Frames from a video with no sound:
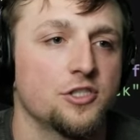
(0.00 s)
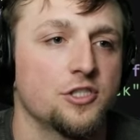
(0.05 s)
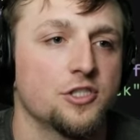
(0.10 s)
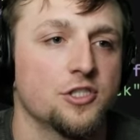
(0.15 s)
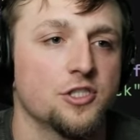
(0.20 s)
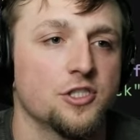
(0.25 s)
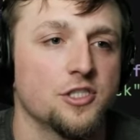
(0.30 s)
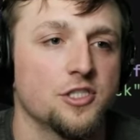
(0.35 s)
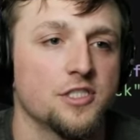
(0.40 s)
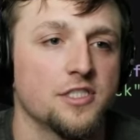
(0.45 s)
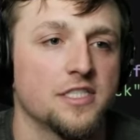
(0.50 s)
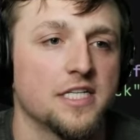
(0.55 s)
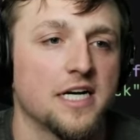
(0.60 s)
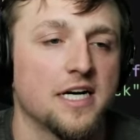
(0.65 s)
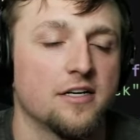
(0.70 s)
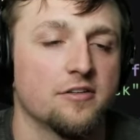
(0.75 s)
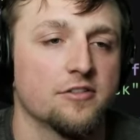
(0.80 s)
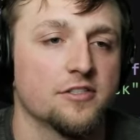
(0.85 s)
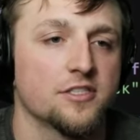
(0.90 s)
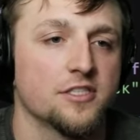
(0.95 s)
should
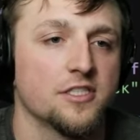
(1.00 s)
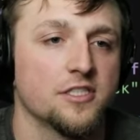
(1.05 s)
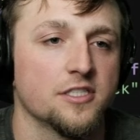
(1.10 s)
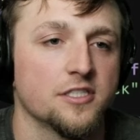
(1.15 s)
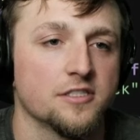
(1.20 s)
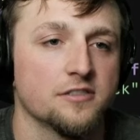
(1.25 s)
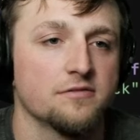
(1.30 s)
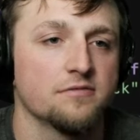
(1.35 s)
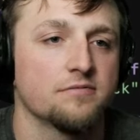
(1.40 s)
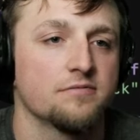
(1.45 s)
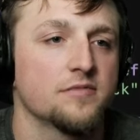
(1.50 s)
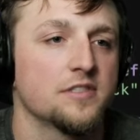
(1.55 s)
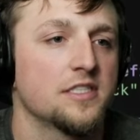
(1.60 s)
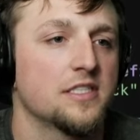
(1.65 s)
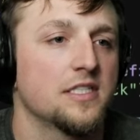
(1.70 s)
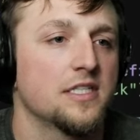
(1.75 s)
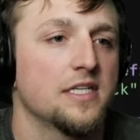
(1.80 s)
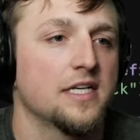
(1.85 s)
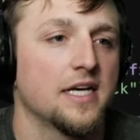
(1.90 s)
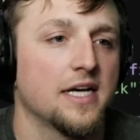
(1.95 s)
not return,
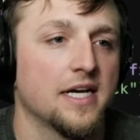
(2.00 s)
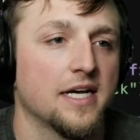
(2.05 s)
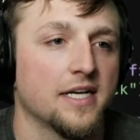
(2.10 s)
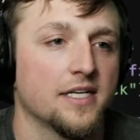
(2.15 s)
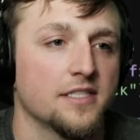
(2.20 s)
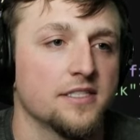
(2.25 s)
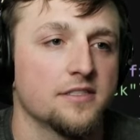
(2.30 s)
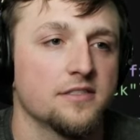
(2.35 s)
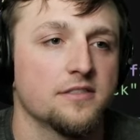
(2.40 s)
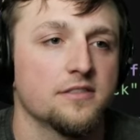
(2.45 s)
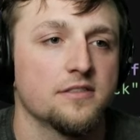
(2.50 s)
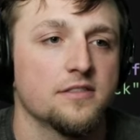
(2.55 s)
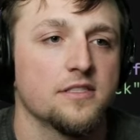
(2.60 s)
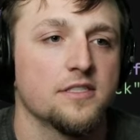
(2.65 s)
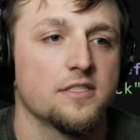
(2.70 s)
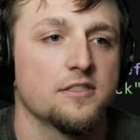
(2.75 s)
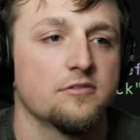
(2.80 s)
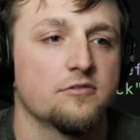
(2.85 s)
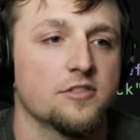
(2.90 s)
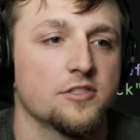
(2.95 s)
and
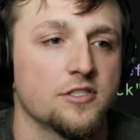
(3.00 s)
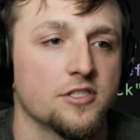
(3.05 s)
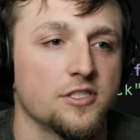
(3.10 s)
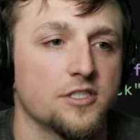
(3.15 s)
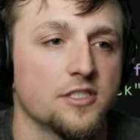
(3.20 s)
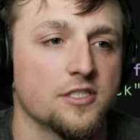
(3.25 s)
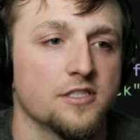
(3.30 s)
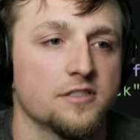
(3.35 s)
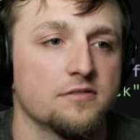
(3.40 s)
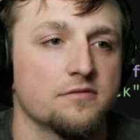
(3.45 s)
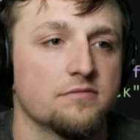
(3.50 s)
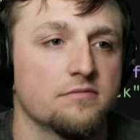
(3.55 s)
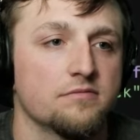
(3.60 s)
return